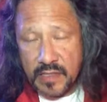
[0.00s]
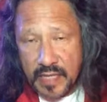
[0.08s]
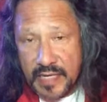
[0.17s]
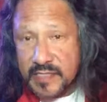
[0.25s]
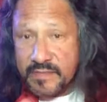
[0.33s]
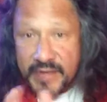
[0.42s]
I
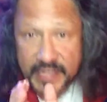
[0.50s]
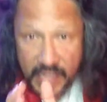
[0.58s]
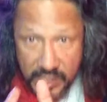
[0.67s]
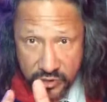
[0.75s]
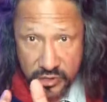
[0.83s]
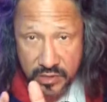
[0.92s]
guess a
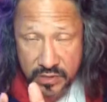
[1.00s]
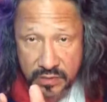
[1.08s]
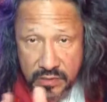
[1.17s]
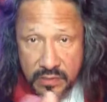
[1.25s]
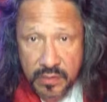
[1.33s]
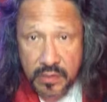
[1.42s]
vacation.
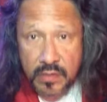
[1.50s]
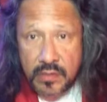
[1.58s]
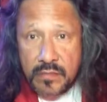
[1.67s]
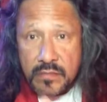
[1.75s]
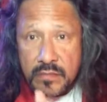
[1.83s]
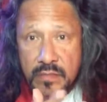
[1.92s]

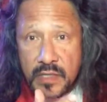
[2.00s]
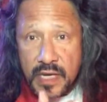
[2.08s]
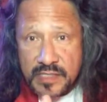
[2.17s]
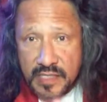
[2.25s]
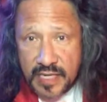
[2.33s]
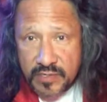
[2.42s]

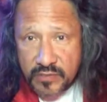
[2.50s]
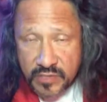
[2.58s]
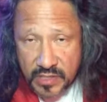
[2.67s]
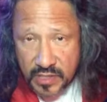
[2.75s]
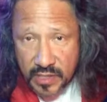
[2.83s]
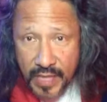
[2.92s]
Has to get used
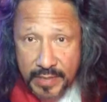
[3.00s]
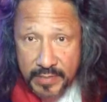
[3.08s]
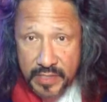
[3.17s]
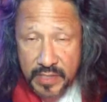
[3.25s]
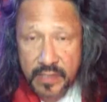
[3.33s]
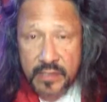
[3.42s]
to the
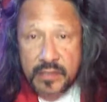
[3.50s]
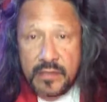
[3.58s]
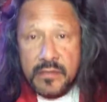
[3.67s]
climate here.